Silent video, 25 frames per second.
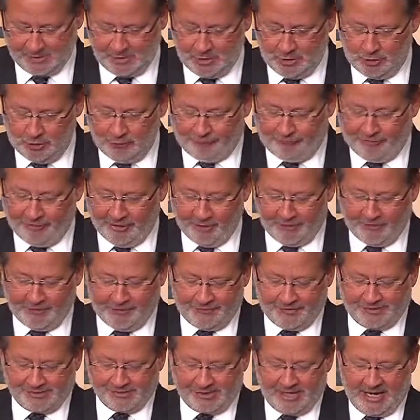who fear that
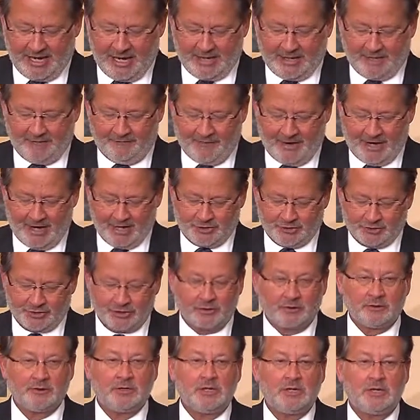this lack of
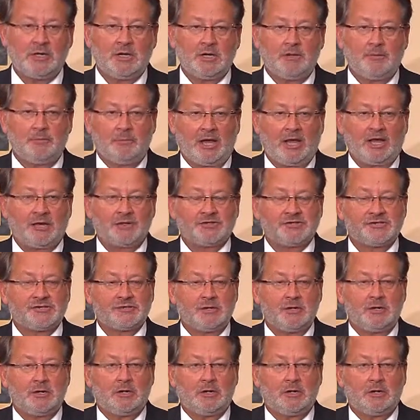action means